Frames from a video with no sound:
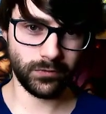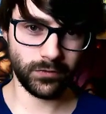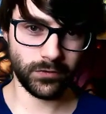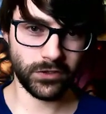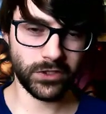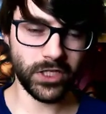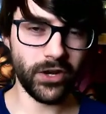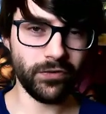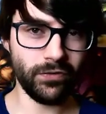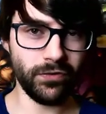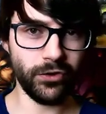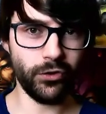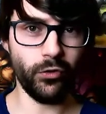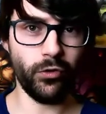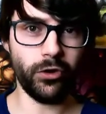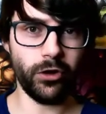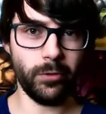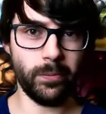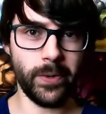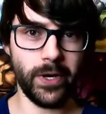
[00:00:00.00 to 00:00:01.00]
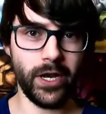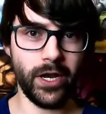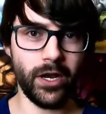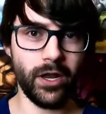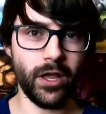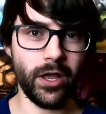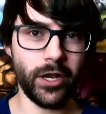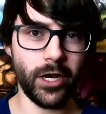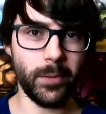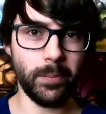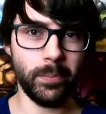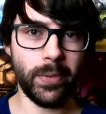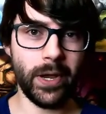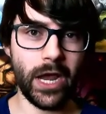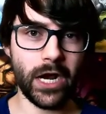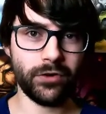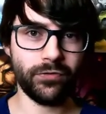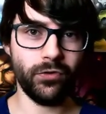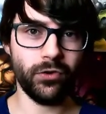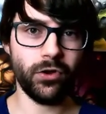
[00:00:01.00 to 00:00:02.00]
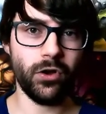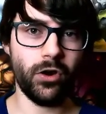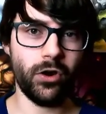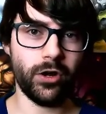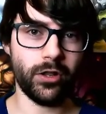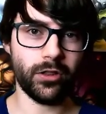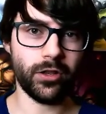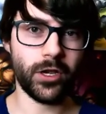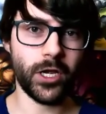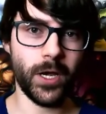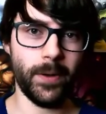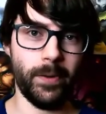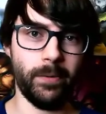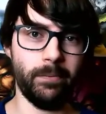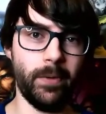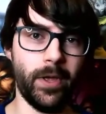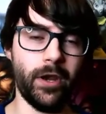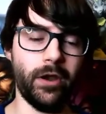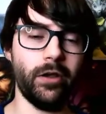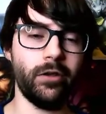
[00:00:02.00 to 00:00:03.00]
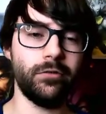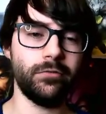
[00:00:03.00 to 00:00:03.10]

Definitely going to be an impactful card in the coming meta.